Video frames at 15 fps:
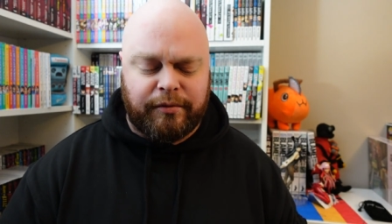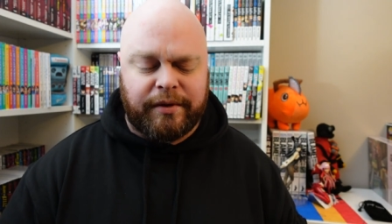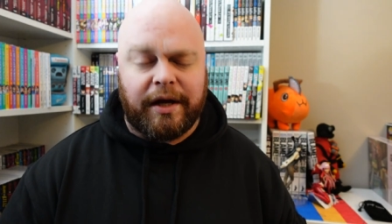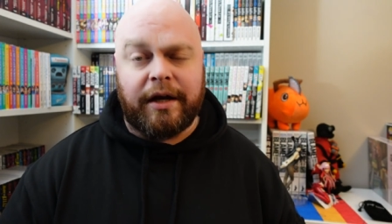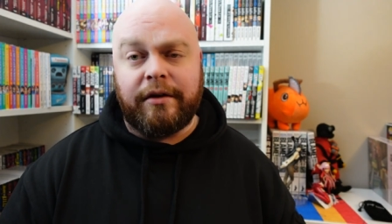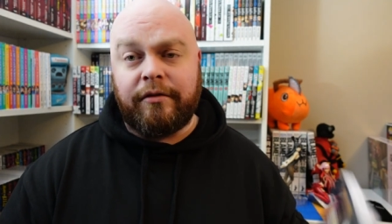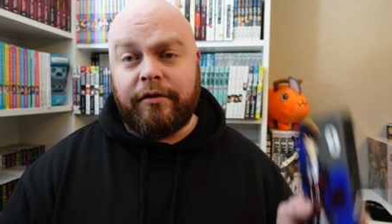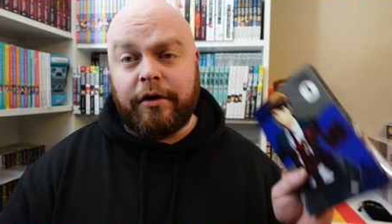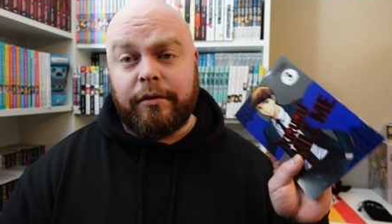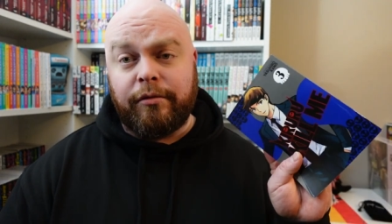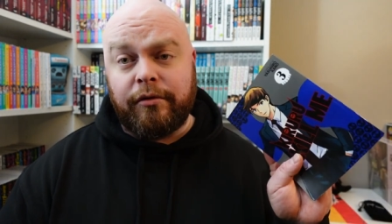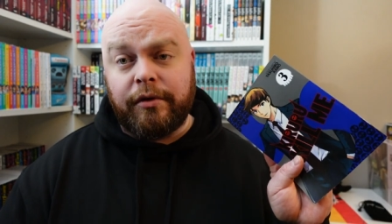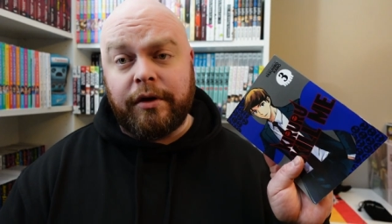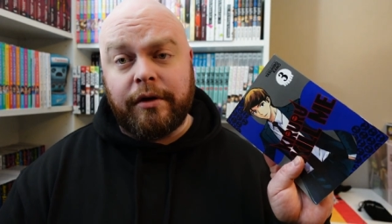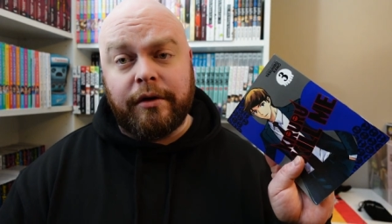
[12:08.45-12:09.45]
we got into volume
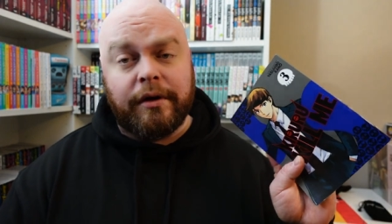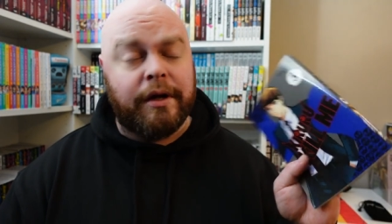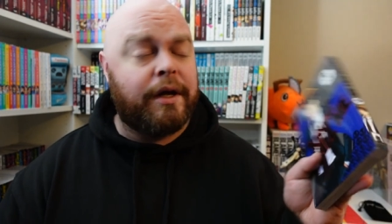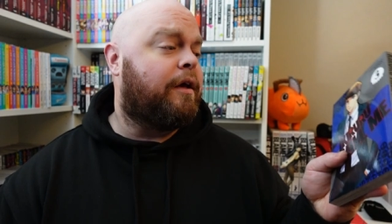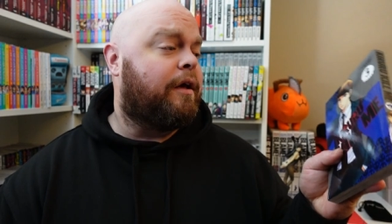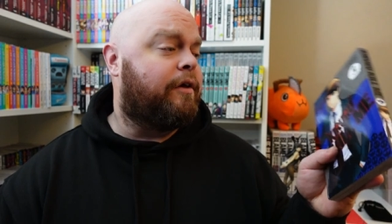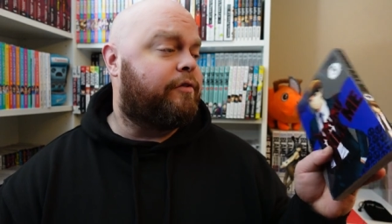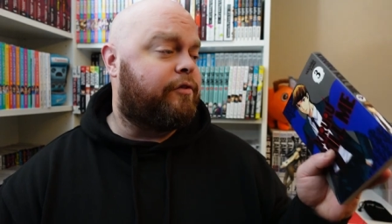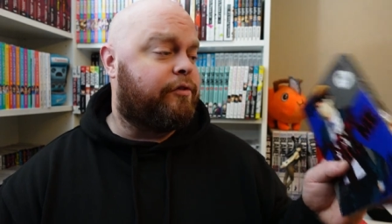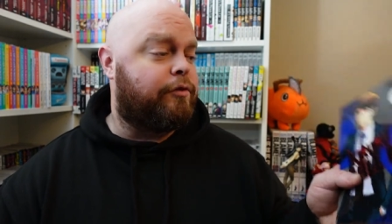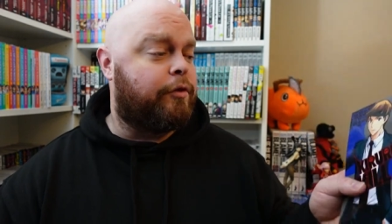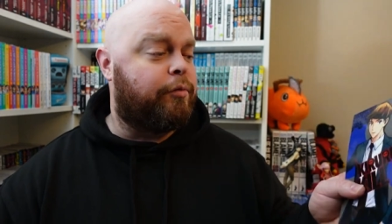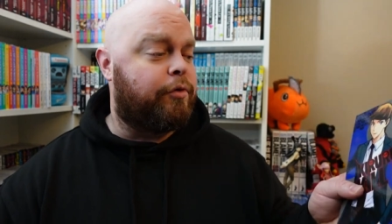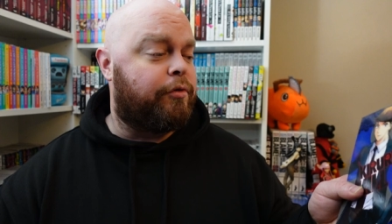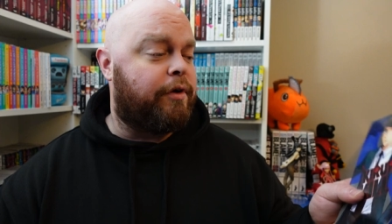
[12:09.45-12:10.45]
3 here, as the
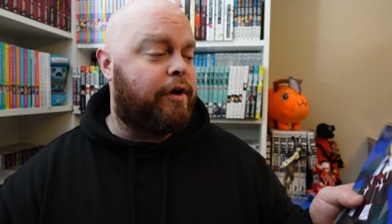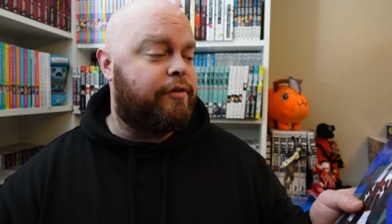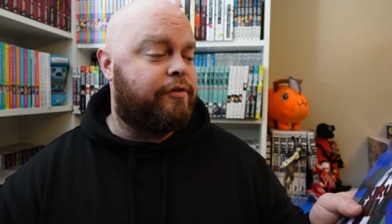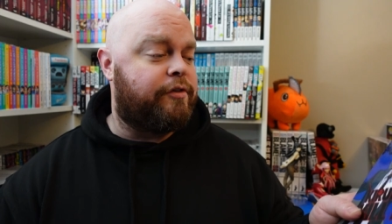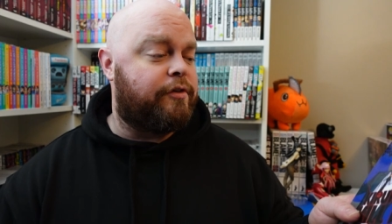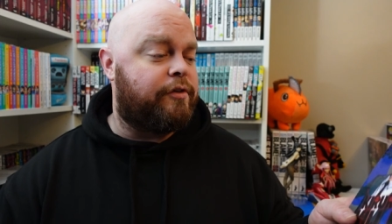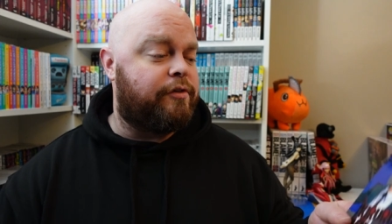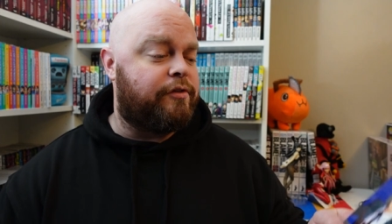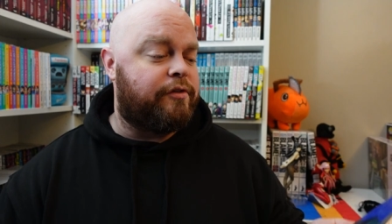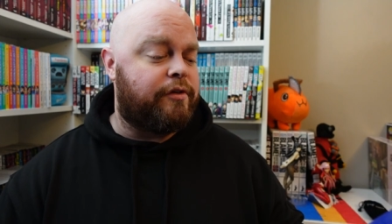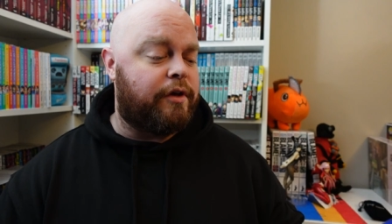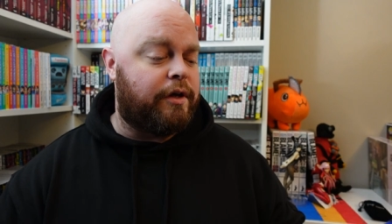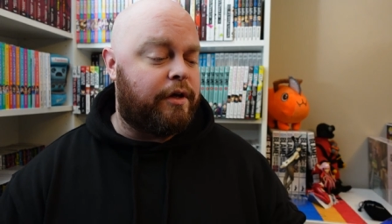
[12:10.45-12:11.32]
story progresses,